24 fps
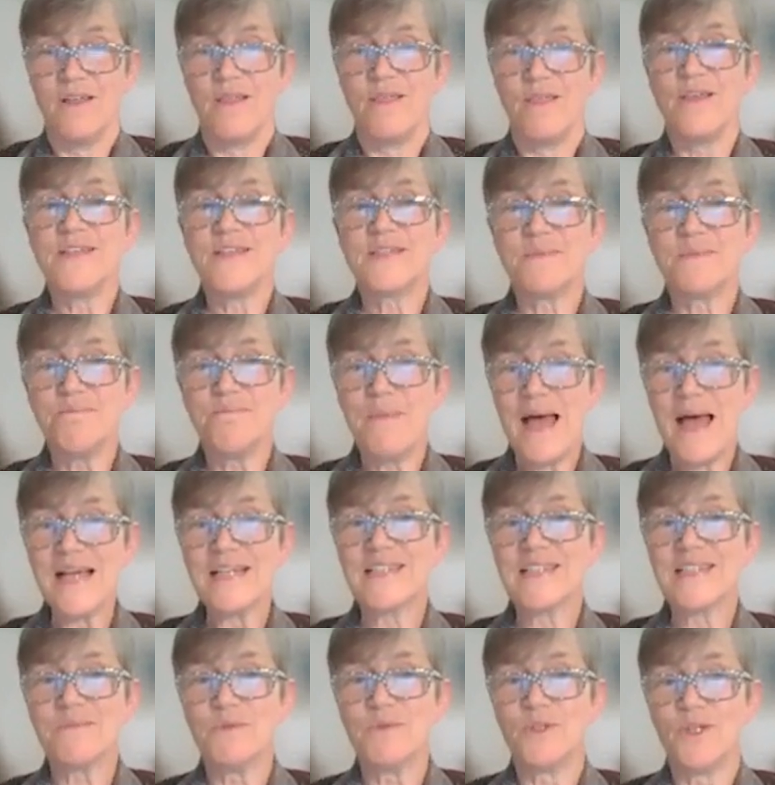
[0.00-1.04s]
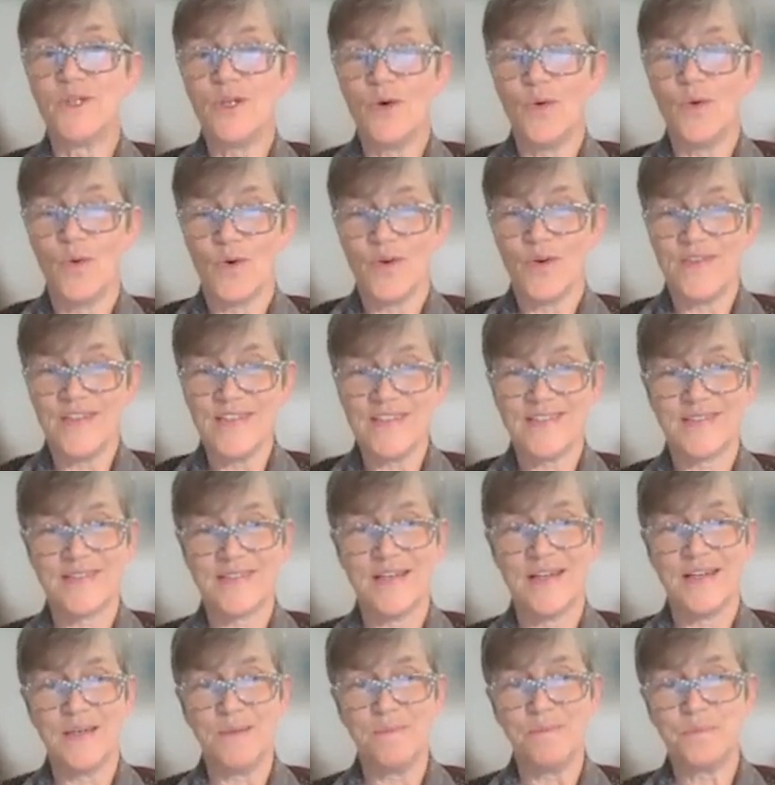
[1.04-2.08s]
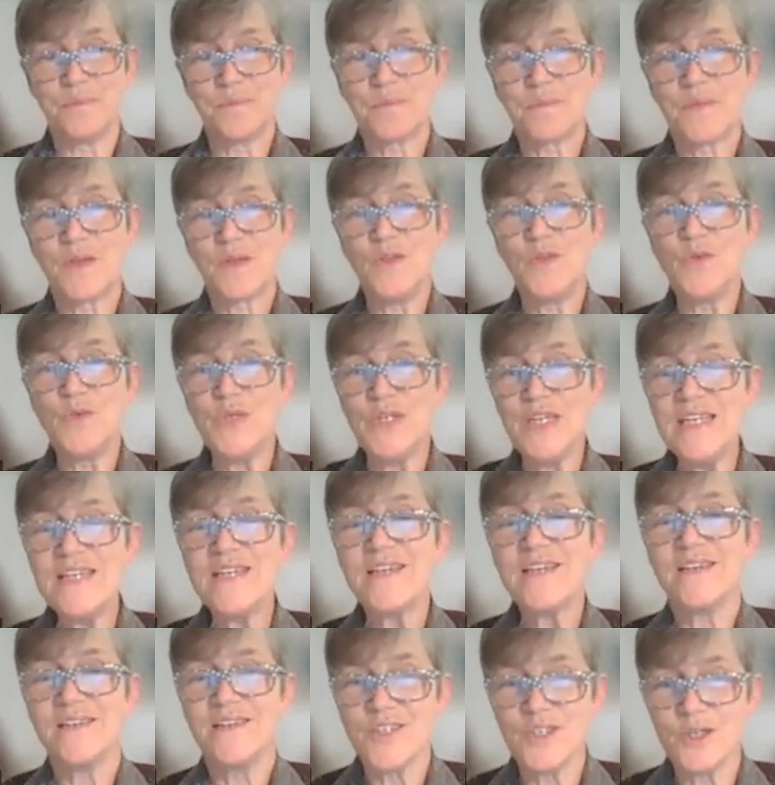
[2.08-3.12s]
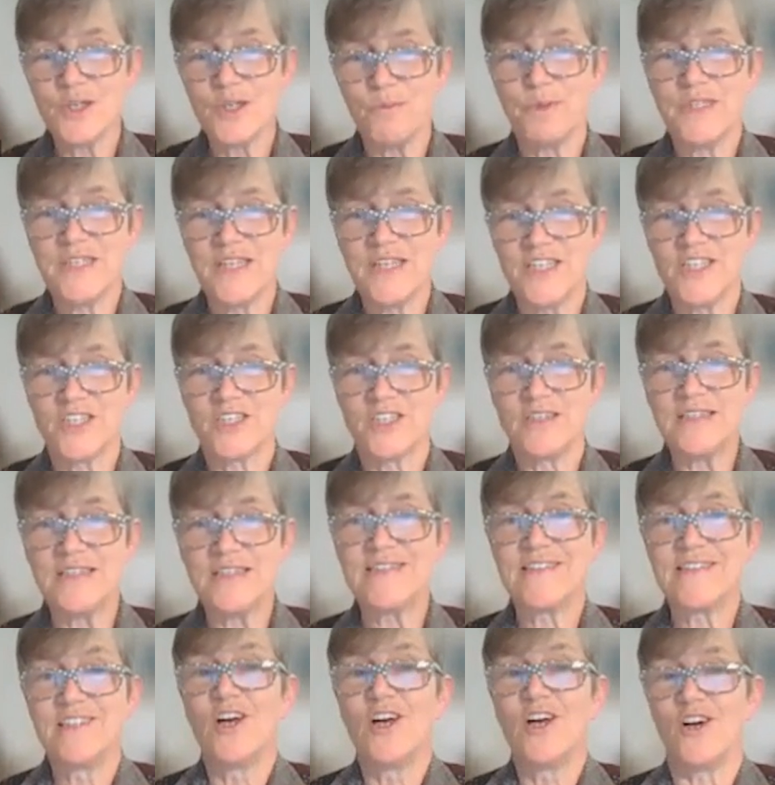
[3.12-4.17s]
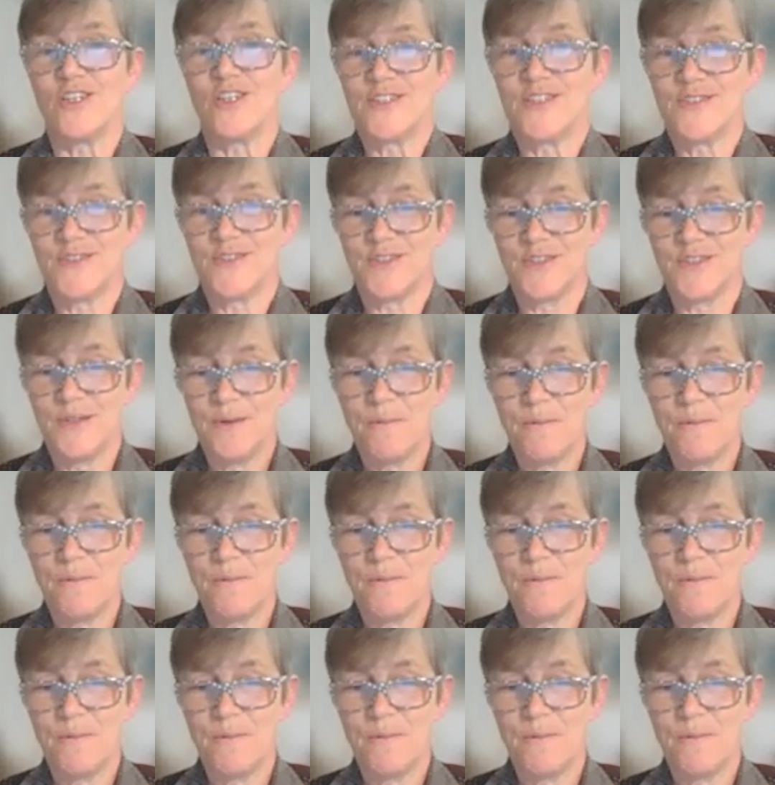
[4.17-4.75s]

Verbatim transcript: this maximal or this um, unique interpretation is lost.